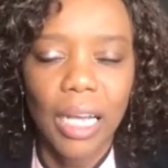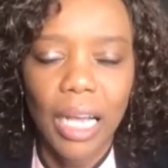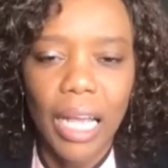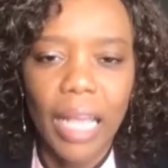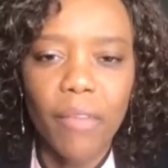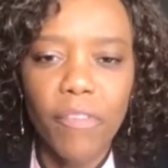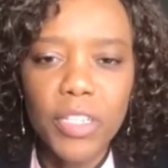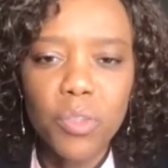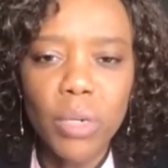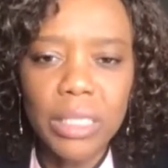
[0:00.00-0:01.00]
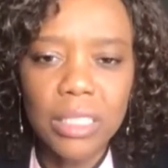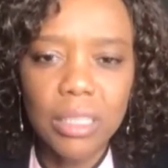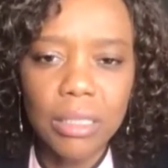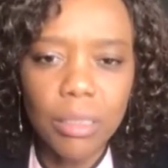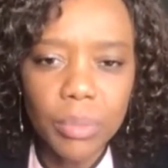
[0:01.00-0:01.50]
And this one is
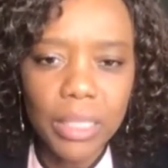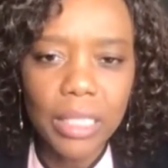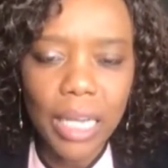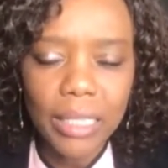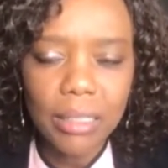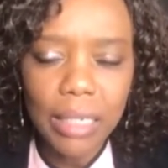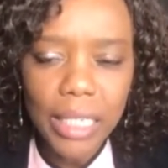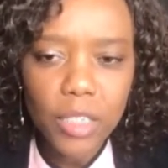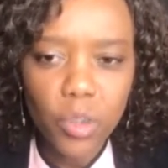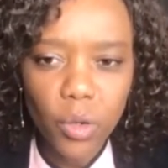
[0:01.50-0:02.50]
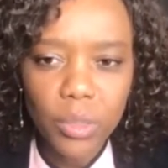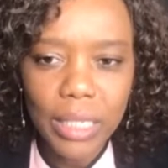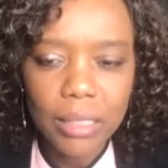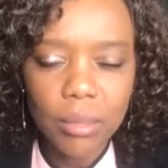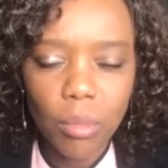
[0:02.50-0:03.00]
something as a leader
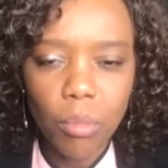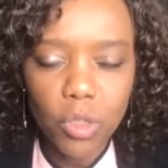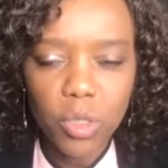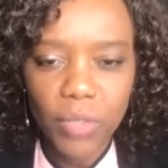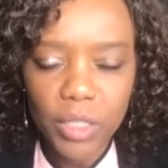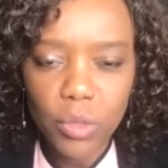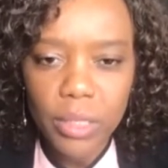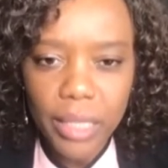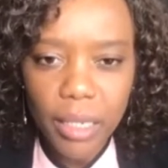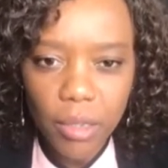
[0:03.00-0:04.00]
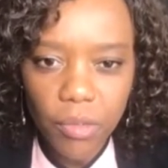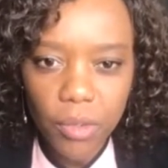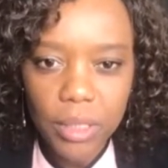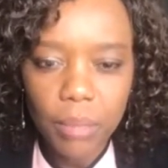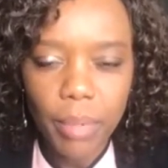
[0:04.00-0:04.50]
that most of us don't think
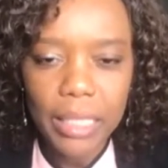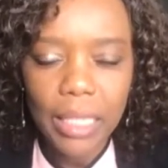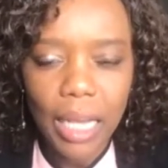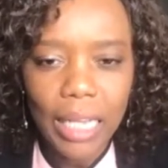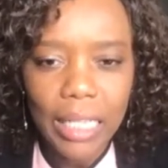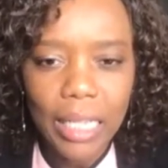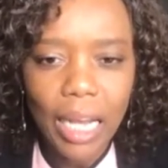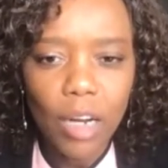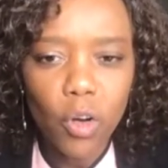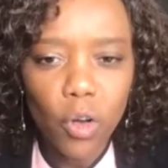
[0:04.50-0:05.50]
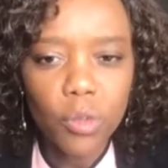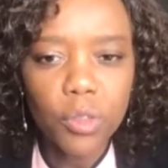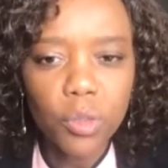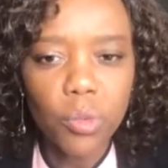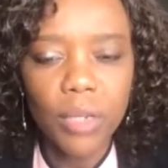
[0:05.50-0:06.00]
about, but I
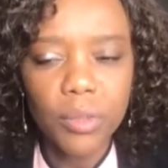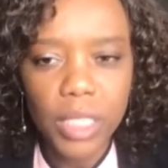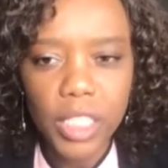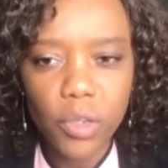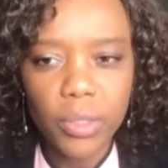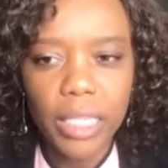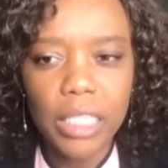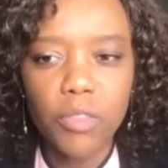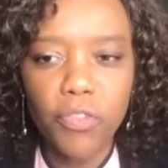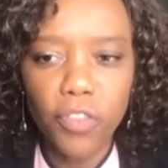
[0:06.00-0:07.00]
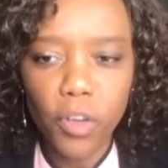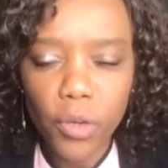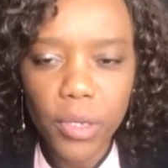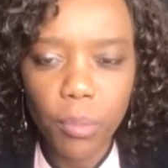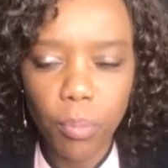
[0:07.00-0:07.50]
learned throughout the year that it's
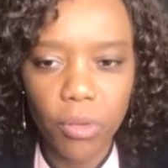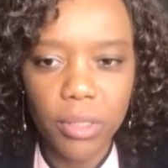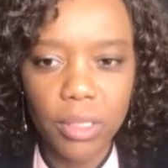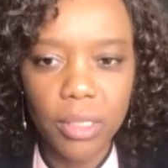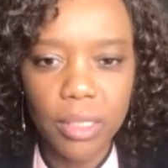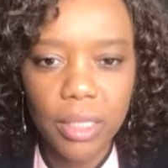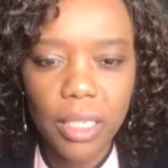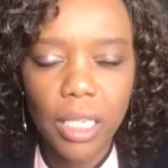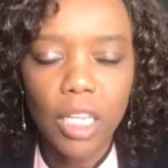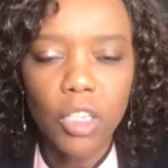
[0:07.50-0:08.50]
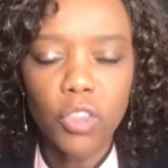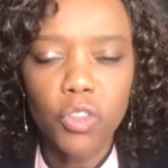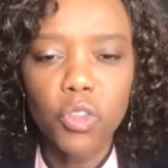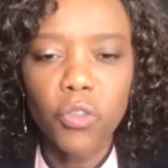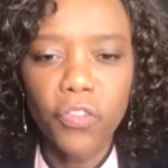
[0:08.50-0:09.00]
very important
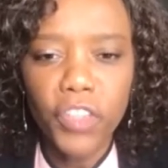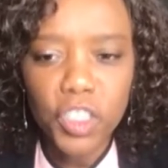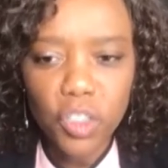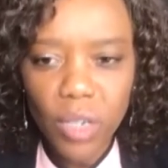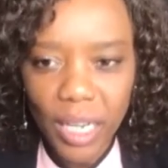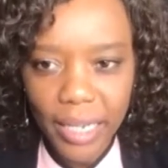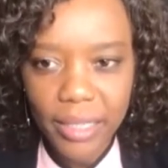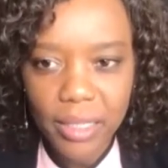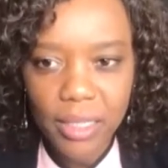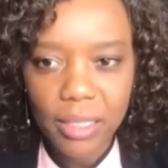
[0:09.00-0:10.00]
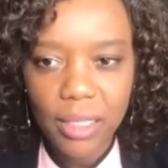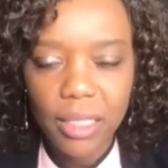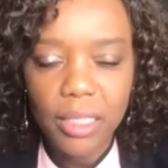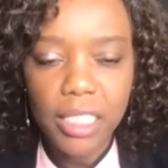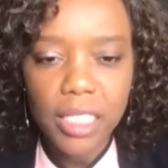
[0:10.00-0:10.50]
to visualize
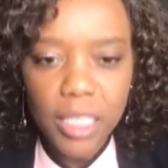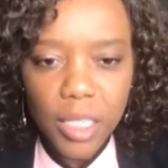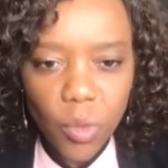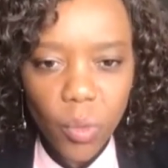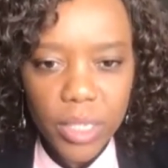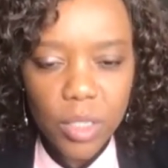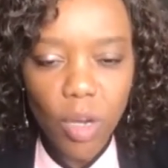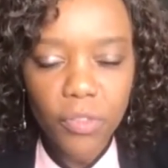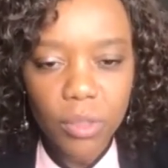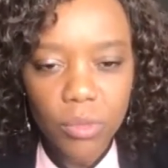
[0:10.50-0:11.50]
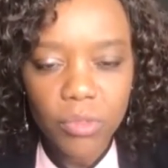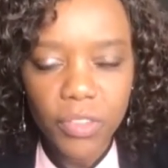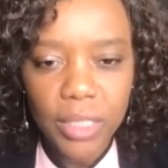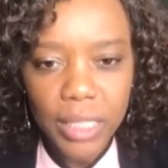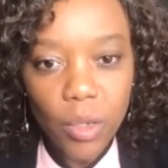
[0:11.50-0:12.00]
the sequence of
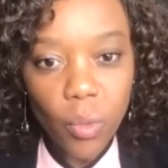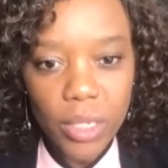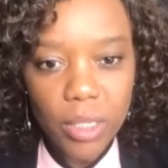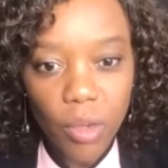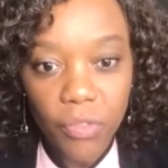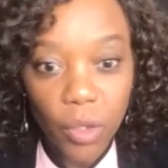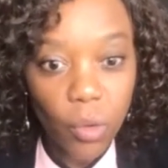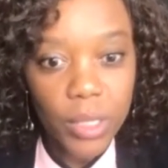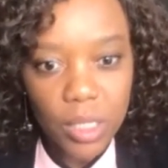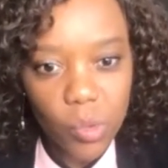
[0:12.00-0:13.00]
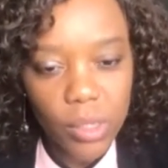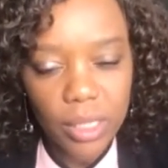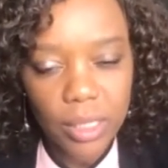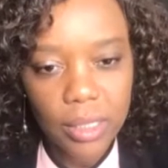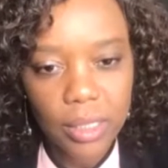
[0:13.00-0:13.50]
the
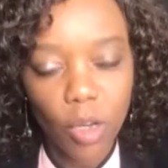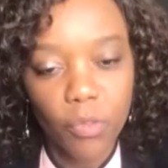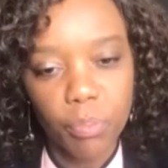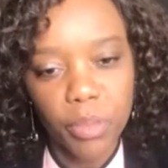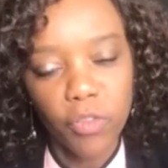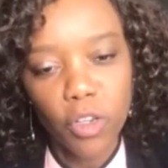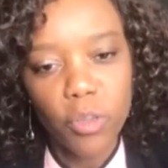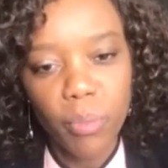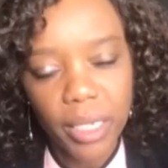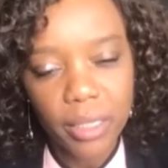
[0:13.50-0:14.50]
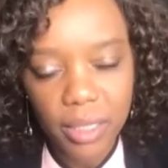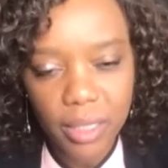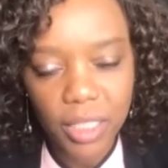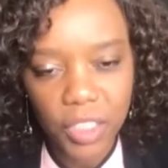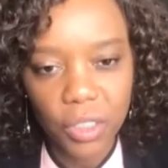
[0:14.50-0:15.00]
consequences of before you make a
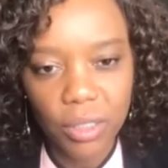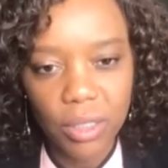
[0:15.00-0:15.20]
decision.